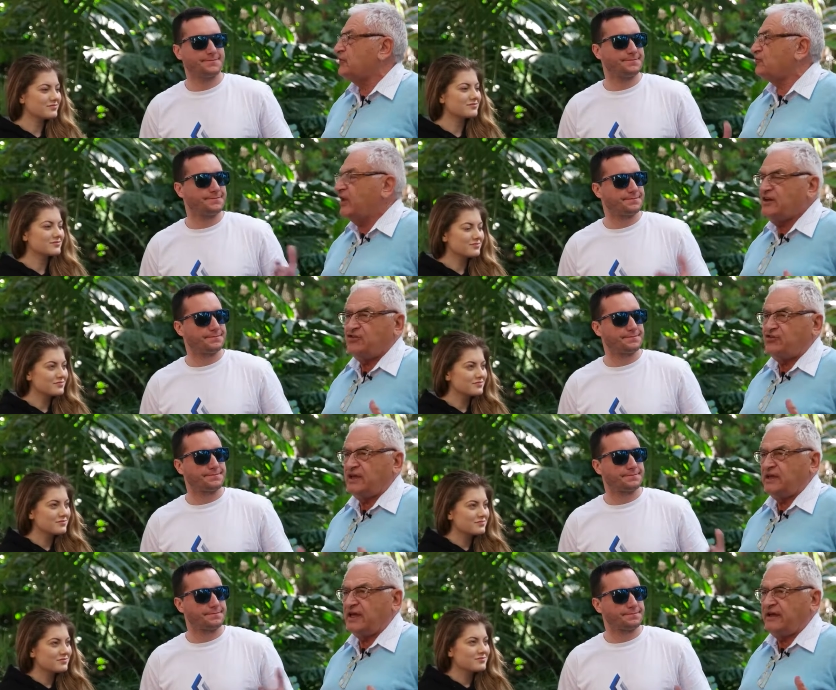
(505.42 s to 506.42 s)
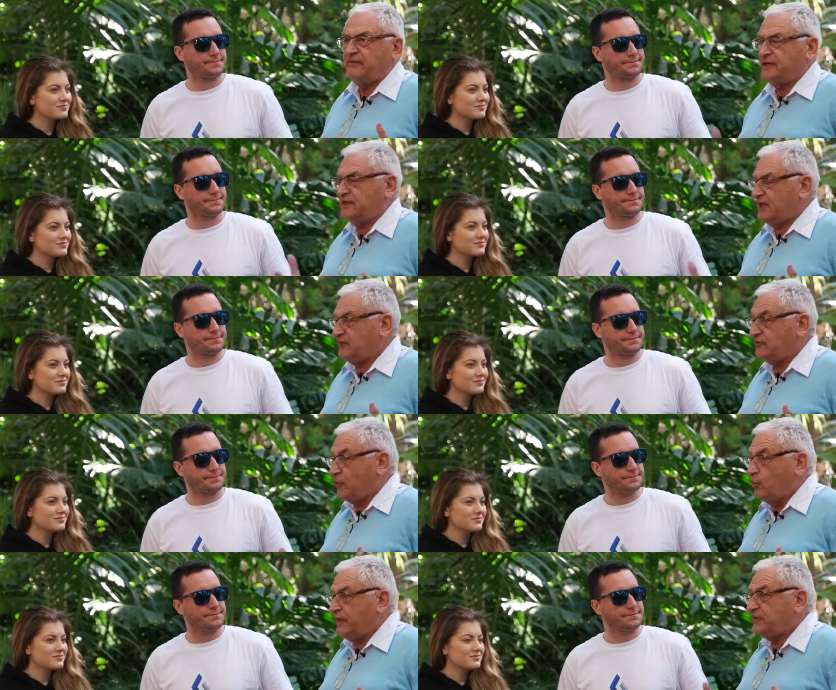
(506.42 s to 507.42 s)
Speaker 1: is changing every day
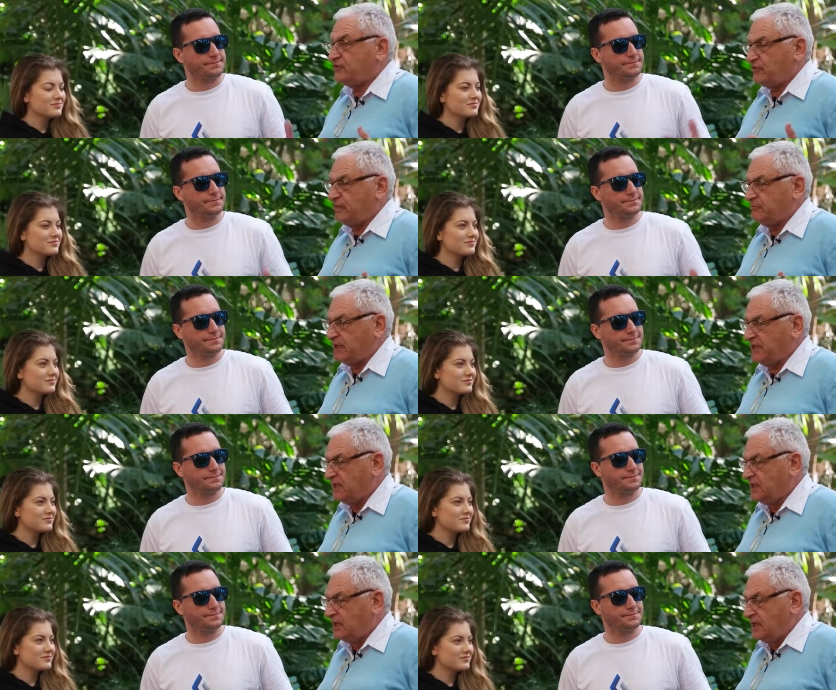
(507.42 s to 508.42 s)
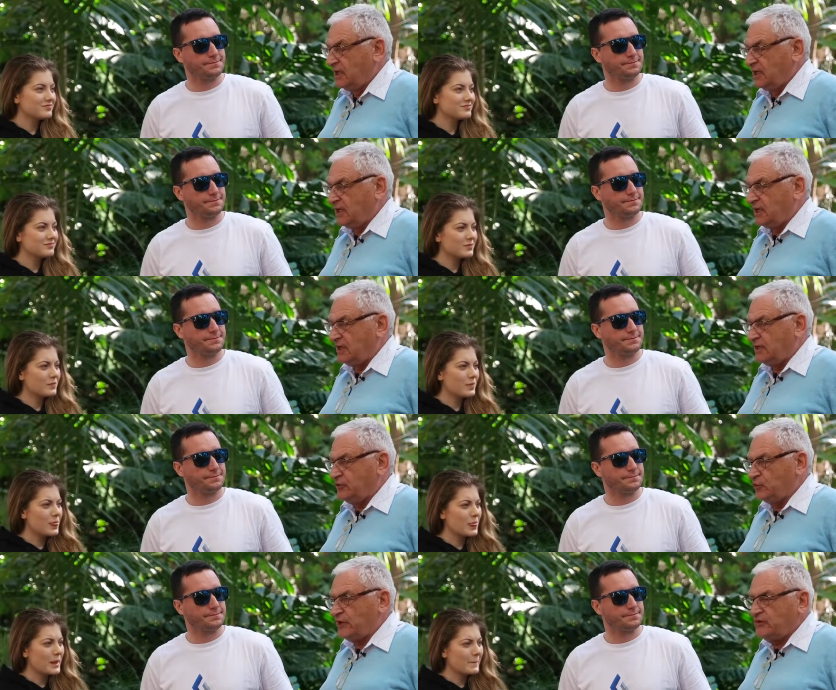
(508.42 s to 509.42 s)
so extremely. Uh,
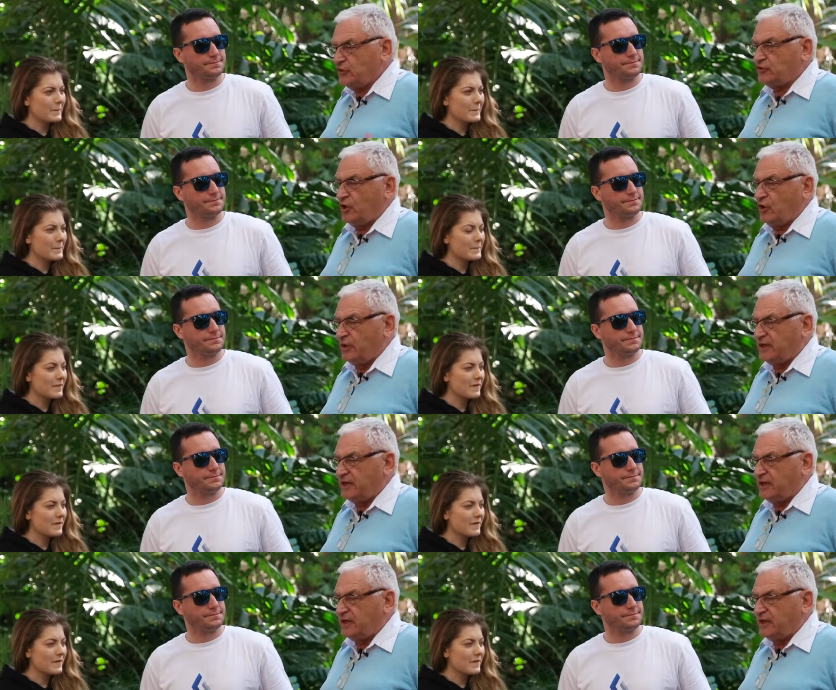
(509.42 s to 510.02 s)
you cannot go